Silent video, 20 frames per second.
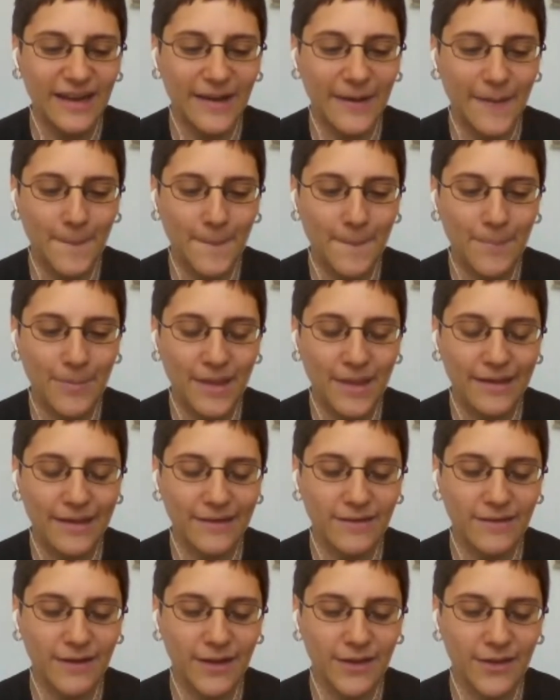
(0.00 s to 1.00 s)
um
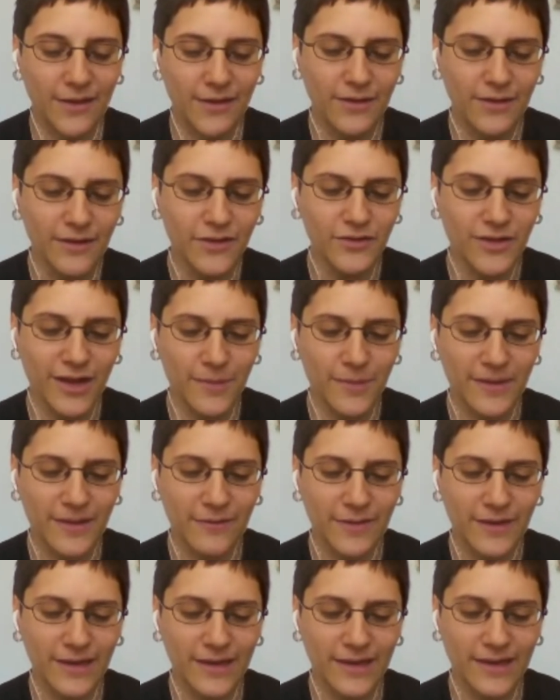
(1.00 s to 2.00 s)
and so i thought oh i'll try
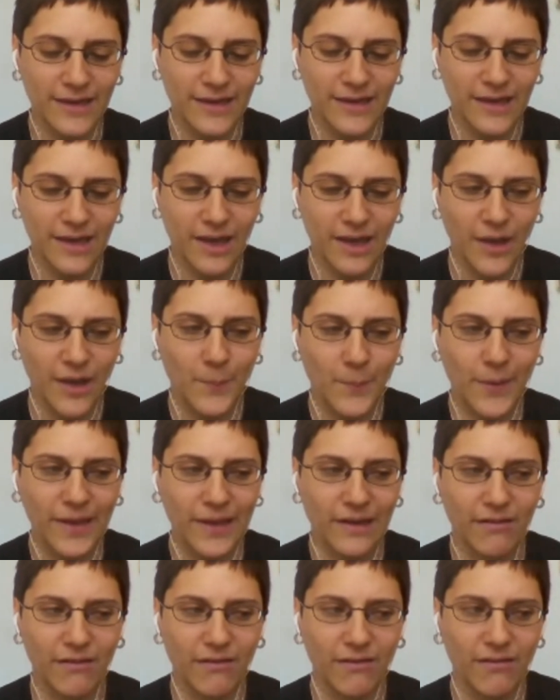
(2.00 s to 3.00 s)
being vegan
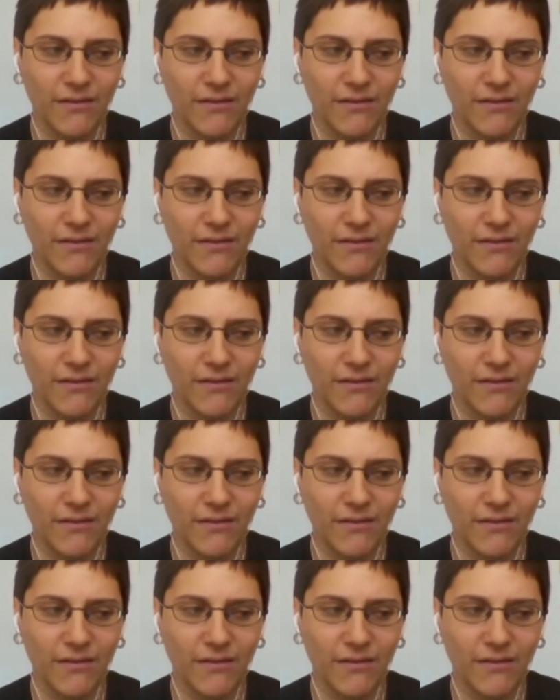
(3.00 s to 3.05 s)
but